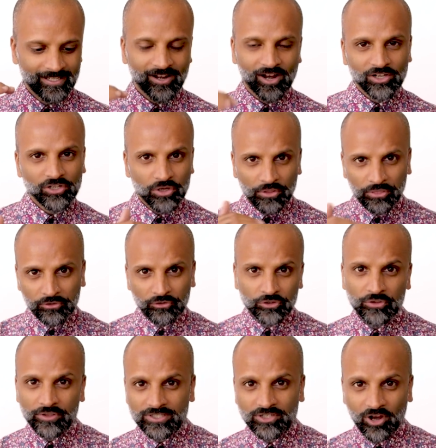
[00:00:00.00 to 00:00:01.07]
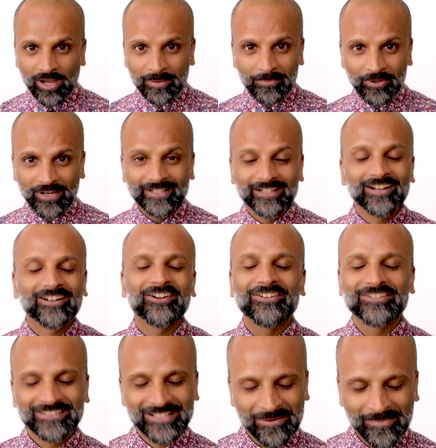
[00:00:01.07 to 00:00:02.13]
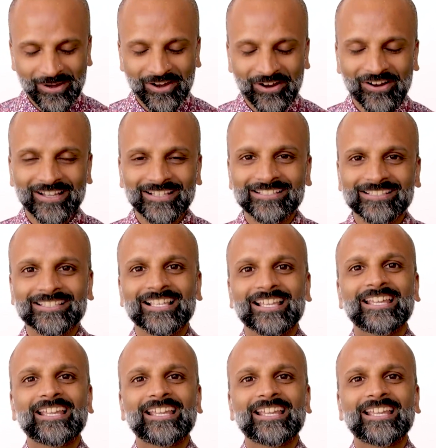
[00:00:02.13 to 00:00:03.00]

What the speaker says: I look through the timeline, I close down my eyes,